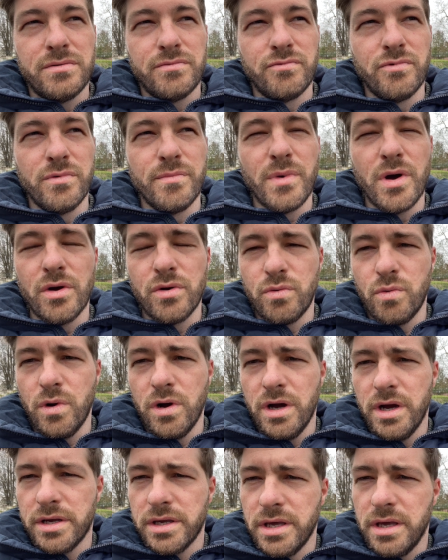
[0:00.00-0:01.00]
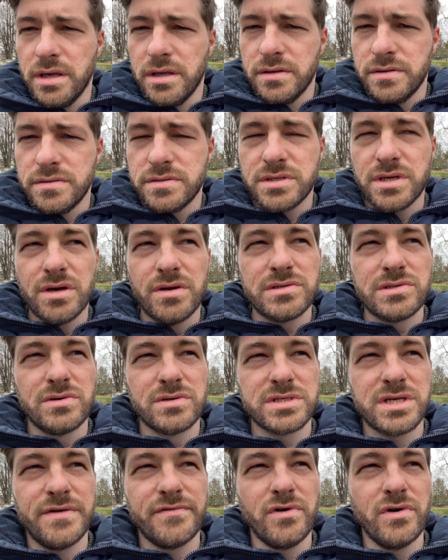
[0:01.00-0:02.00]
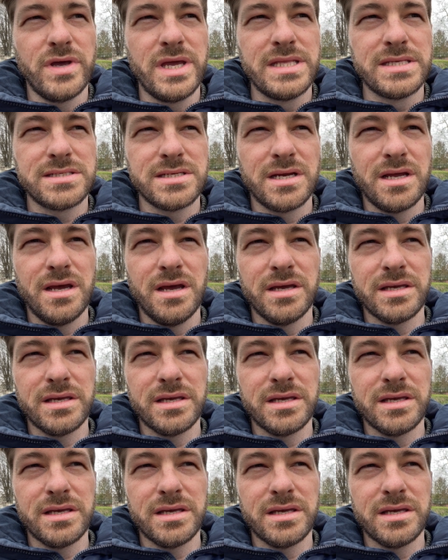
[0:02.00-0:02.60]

remote working, so as long as I've got internet,